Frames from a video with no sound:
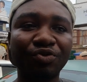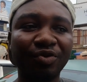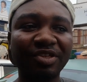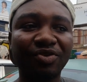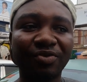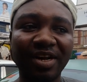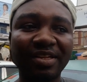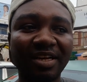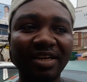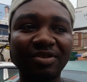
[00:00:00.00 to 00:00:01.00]
go to
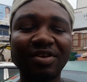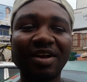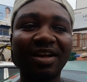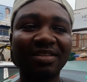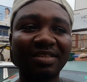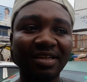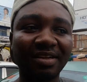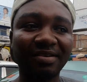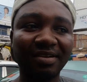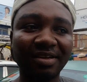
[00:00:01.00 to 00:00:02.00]
restaurant, it. Restaurant then
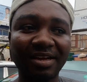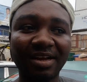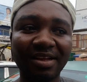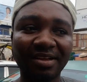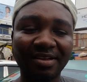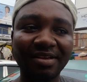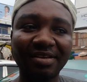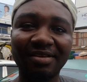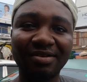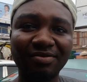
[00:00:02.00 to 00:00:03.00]
and Ghana.
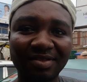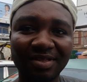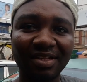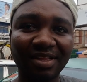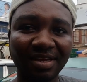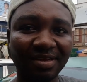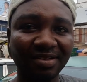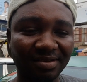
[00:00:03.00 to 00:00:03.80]
You won't see them.